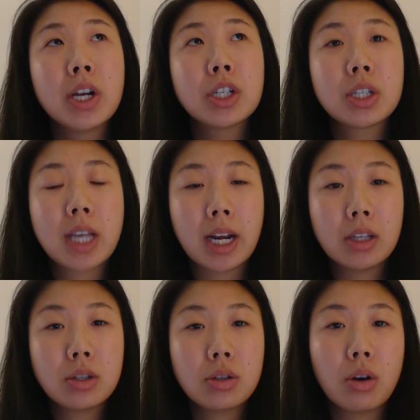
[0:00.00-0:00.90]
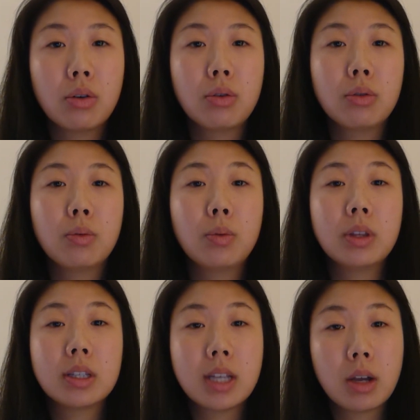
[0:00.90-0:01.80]
just getting to know who
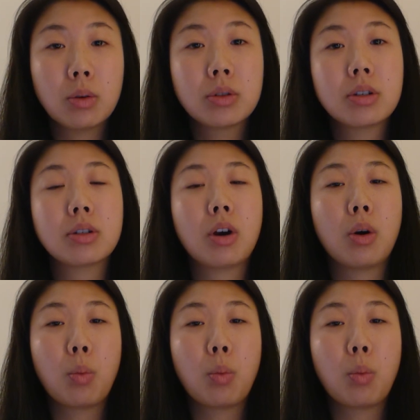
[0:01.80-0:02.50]
the stakeholders are,